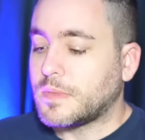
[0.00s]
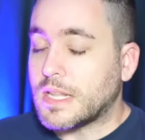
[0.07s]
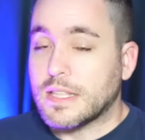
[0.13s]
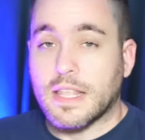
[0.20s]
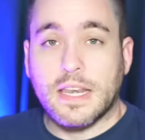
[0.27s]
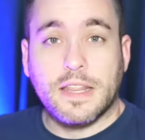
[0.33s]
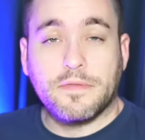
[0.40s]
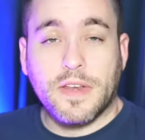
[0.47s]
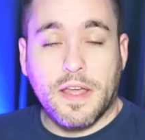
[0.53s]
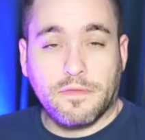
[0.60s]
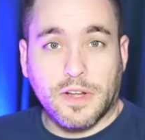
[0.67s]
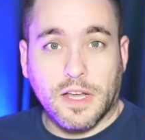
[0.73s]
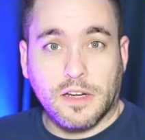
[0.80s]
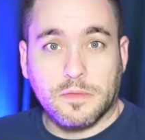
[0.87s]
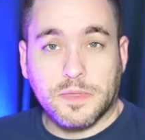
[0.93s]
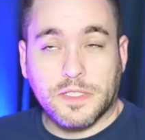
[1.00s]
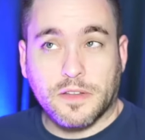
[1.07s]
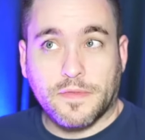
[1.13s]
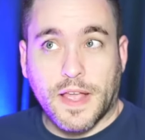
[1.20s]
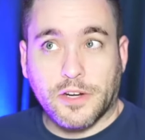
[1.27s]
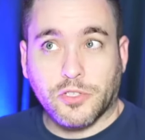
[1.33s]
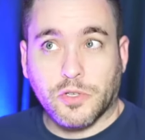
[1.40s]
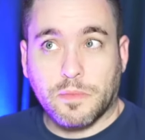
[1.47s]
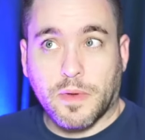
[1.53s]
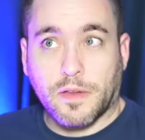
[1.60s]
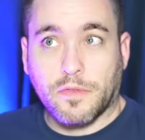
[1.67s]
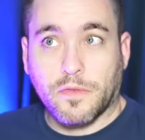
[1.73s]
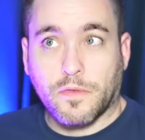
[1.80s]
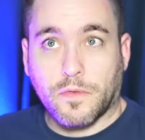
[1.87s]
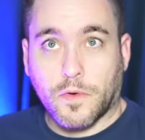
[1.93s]
they'd even have Gundam stuff. Actually, my
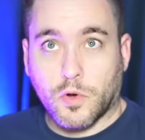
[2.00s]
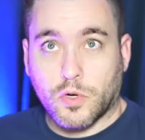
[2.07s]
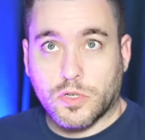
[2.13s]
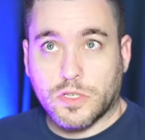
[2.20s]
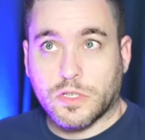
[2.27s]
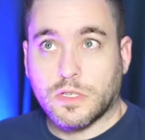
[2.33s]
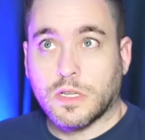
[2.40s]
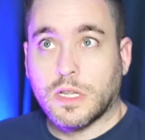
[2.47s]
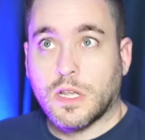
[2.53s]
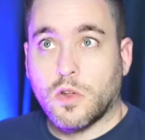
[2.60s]
first